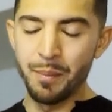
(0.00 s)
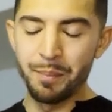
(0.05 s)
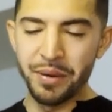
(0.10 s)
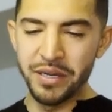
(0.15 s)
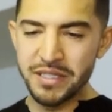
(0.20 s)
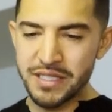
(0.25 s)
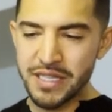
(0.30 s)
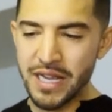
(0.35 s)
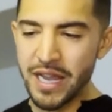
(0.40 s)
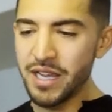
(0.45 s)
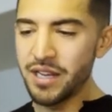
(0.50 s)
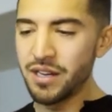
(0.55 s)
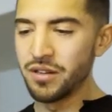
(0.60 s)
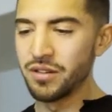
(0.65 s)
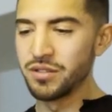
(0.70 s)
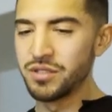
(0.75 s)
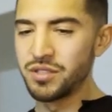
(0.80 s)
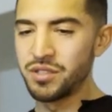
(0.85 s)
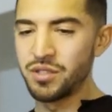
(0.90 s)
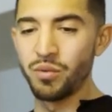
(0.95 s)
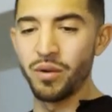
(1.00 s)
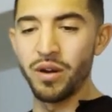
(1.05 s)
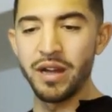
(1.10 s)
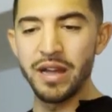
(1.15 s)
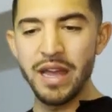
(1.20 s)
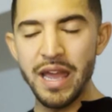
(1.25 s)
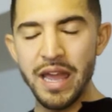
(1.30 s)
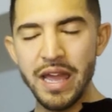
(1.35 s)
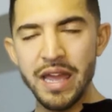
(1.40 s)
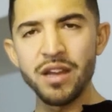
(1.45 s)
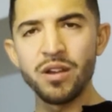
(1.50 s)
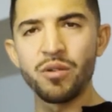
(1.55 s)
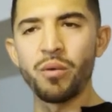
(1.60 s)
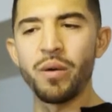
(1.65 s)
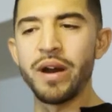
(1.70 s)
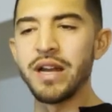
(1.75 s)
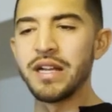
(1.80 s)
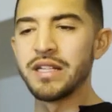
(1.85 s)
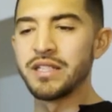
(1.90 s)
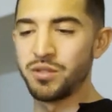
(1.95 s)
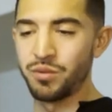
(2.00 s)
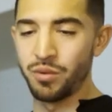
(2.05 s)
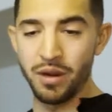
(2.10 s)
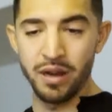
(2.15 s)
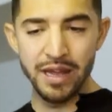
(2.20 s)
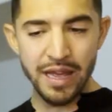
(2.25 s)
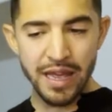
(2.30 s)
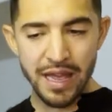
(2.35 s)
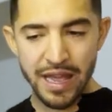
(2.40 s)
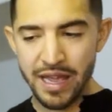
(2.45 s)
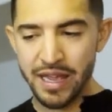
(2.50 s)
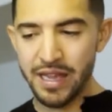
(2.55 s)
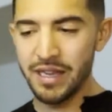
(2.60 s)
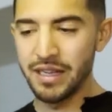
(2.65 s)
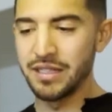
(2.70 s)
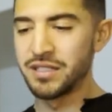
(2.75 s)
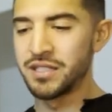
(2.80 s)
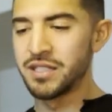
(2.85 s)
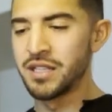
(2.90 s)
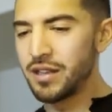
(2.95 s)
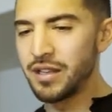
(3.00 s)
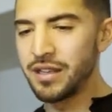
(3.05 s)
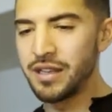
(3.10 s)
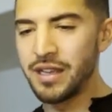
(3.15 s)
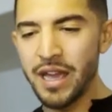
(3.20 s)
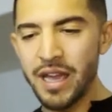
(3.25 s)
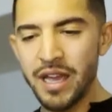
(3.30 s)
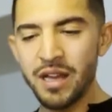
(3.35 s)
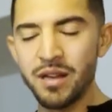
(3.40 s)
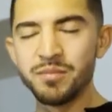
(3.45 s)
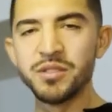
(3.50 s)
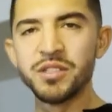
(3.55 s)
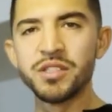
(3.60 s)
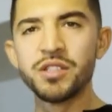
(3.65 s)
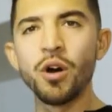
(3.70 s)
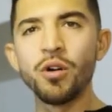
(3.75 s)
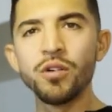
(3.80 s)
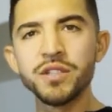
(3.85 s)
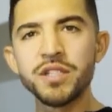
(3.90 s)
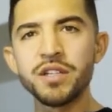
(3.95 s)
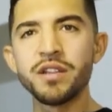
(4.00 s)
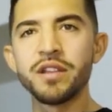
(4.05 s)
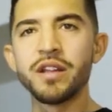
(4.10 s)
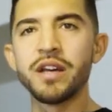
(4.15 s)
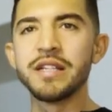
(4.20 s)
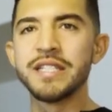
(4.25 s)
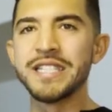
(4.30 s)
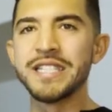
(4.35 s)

potatoes, you want egg whites, you want eggs, yams, those are the